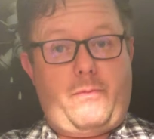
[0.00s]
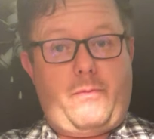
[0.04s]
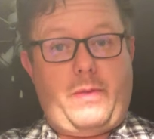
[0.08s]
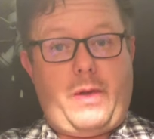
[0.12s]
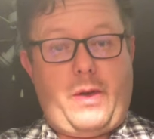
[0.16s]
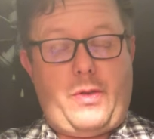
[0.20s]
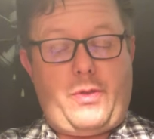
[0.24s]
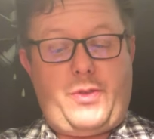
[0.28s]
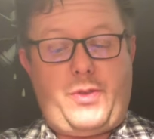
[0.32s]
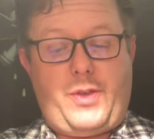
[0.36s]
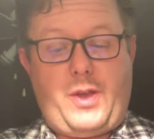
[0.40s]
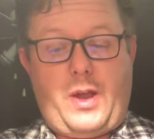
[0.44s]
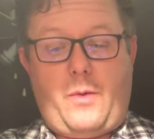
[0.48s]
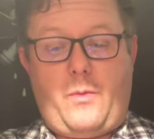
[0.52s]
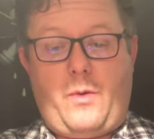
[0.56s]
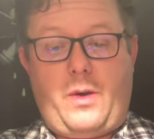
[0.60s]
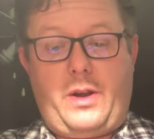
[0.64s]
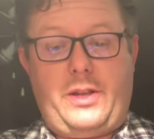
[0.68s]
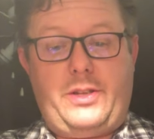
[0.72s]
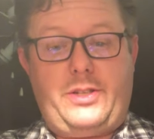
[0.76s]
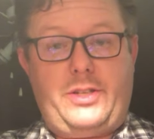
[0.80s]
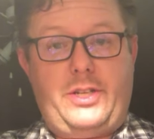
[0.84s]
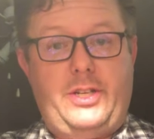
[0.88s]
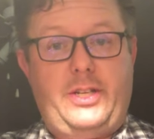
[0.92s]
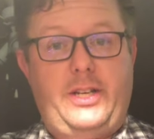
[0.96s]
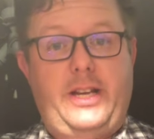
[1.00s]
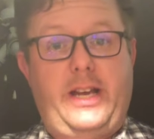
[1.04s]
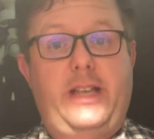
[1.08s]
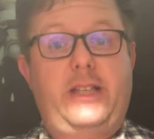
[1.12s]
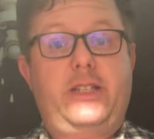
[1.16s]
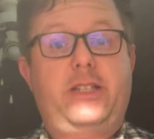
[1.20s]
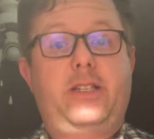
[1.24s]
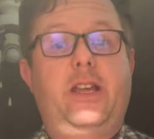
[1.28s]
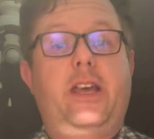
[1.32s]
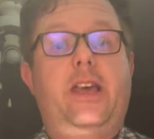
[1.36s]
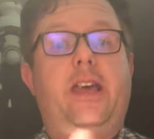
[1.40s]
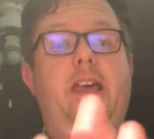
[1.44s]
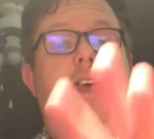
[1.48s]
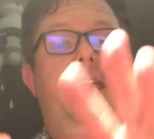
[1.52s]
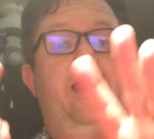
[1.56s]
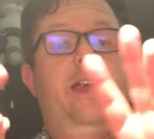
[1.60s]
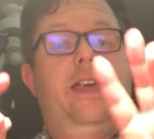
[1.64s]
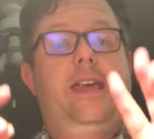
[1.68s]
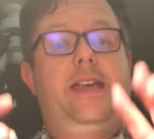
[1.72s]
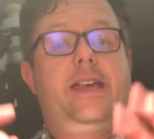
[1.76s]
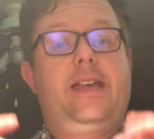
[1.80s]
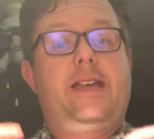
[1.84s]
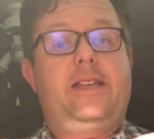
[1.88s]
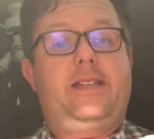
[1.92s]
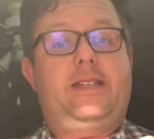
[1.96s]
other thing I want to suggest
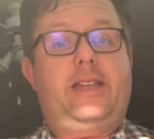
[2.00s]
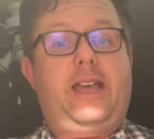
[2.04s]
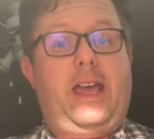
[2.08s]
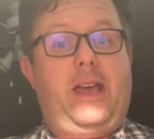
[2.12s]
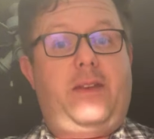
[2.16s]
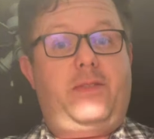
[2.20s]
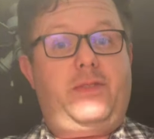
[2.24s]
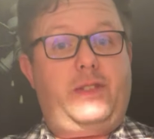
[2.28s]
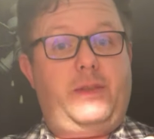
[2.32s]
is have